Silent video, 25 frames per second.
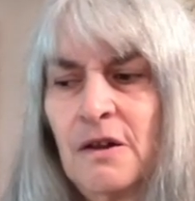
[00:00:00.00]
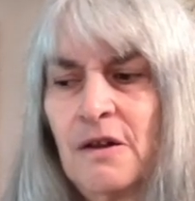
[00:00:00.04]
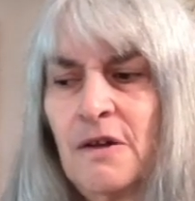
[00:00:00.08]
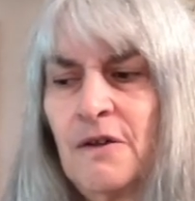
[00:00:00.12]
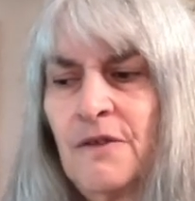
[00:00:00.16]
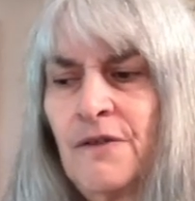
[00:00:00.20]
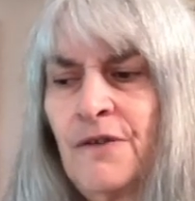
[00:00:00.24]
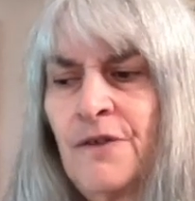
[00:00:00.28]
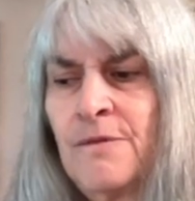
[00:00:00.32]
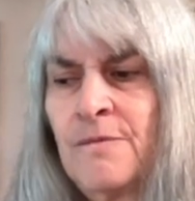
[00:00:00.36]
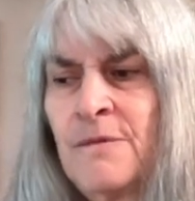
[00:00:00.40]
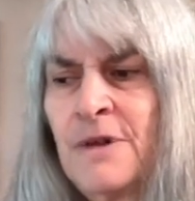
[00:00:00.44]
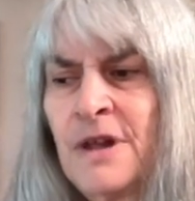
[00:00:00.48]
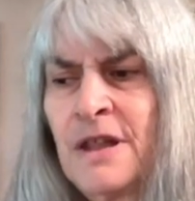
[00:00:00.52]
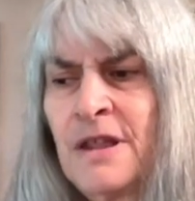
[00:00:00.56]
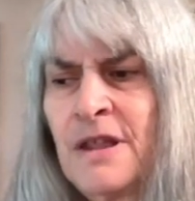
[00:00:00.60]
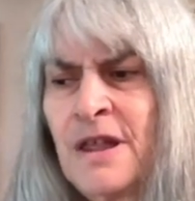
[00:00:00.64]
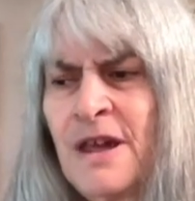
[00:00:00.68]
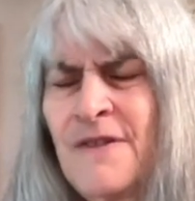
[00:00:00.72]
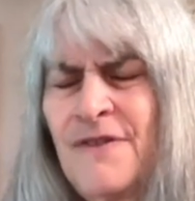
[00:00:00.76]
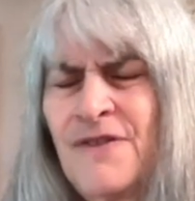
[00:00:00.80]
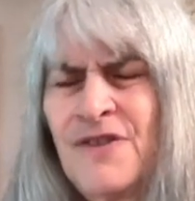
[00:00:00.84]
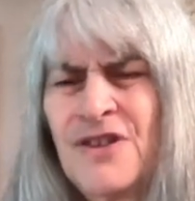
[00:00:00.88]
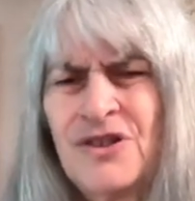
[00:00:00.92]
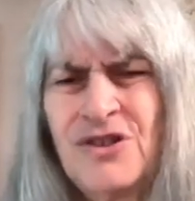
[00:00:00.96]
for my
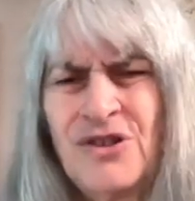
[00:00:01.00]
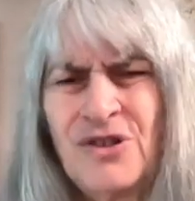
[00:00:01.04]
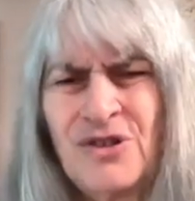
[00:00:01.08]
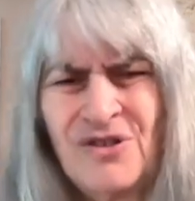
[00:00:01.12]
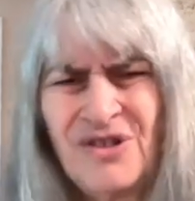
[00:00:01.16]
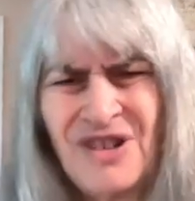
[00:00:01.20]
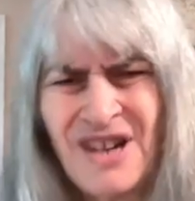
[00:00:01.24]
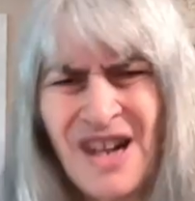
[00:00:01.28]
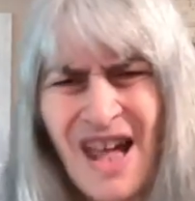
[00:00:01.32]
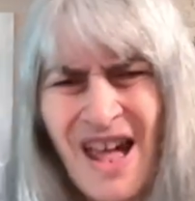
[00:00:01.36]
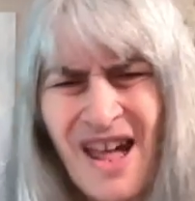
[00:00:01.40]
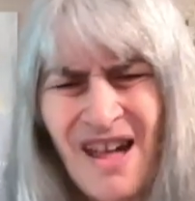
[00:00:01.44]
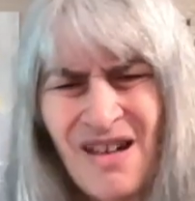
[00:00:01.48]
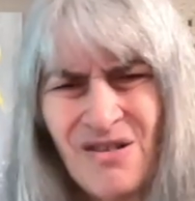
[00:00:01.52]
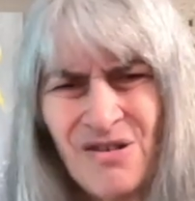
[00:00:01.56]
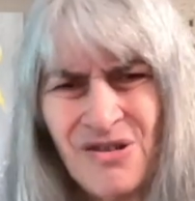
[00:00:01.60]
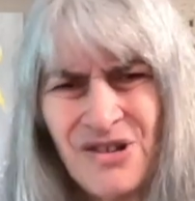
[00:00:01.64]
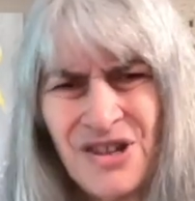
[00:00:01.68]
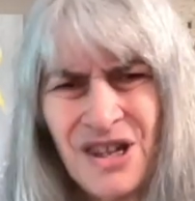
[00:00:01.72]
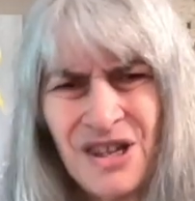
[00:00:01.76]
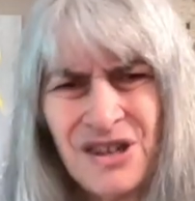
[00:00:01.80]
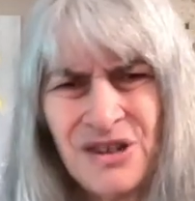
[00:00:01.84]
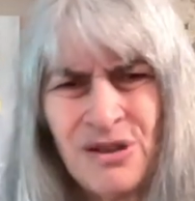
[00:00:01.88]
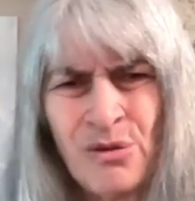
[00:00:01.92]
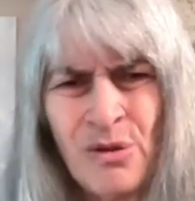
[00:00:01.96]
life to turn out
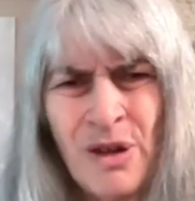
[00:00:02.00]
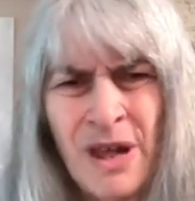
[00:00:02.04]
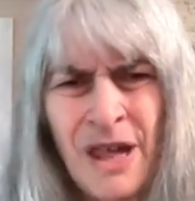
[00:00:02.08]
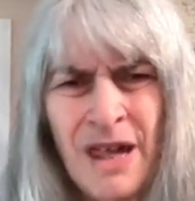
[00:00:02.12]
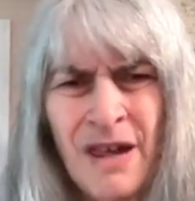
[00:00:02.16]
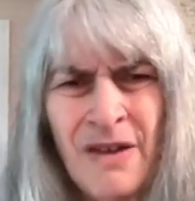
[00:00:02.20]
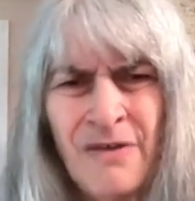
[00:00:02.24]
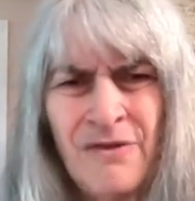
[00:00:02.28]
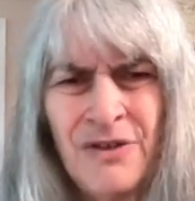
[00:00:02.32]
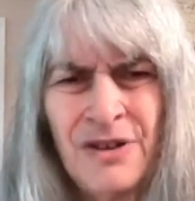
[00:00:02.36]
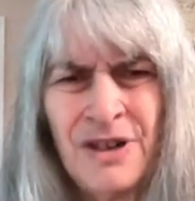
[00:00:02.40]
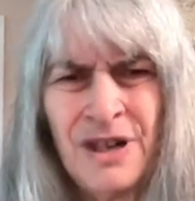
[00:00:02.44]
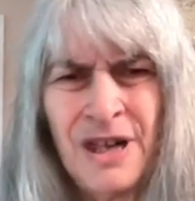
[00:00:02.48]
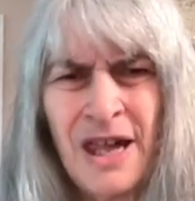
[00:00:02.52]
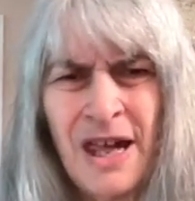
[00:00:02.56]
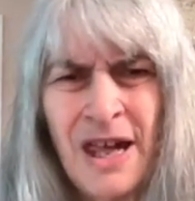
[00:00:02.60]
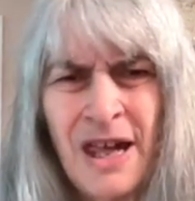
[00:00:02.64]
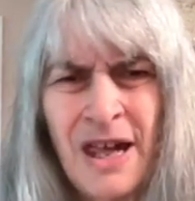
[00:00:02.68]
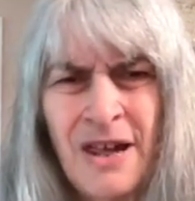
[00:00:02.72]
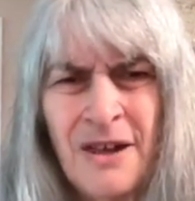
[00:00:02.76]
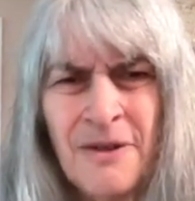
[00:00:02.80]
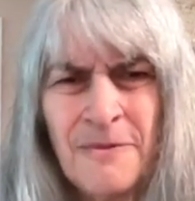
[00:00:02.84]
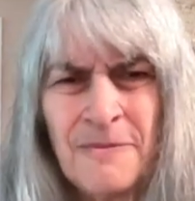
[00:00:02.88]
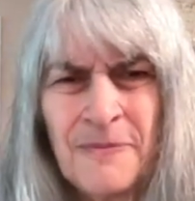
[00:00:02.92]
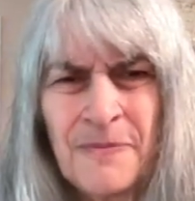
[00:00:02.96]
this way every
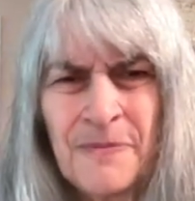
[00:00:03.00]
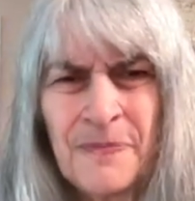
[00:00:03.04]
day?